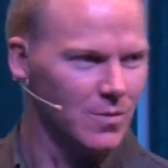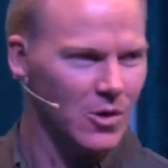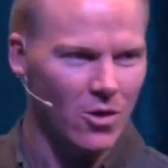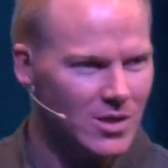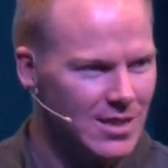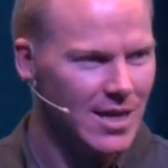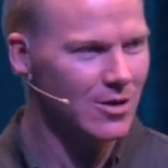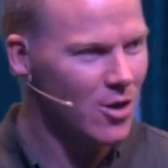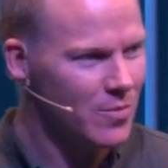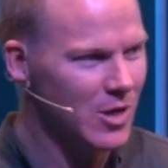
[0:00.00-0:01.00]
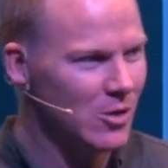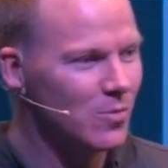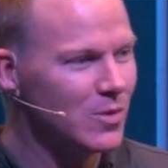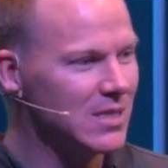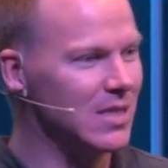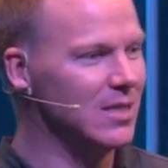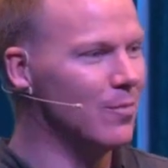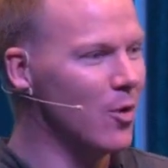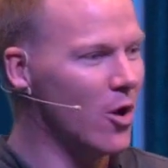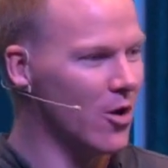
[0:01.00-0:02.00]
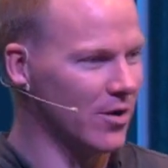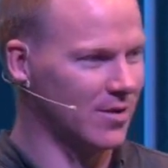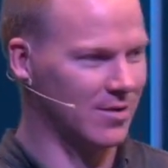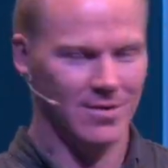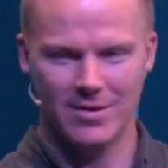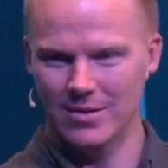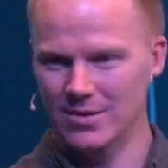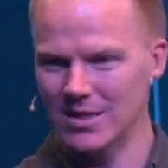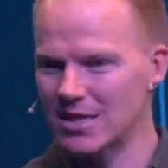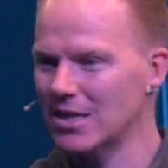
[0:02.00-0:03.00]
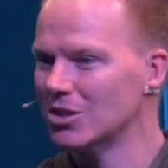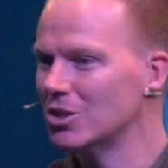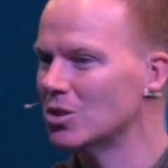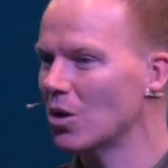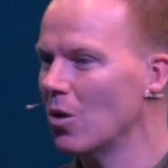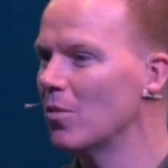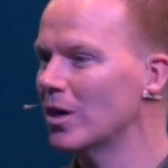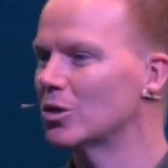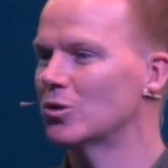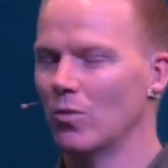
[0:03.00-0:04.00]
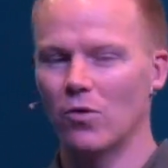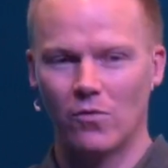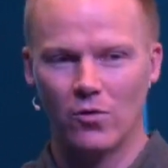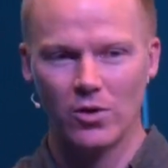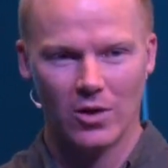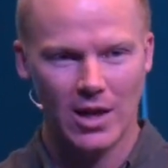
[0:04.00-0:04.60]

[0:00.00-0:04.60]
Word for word: But God's like, no, man, you're missing the mark. There's actually so much more for your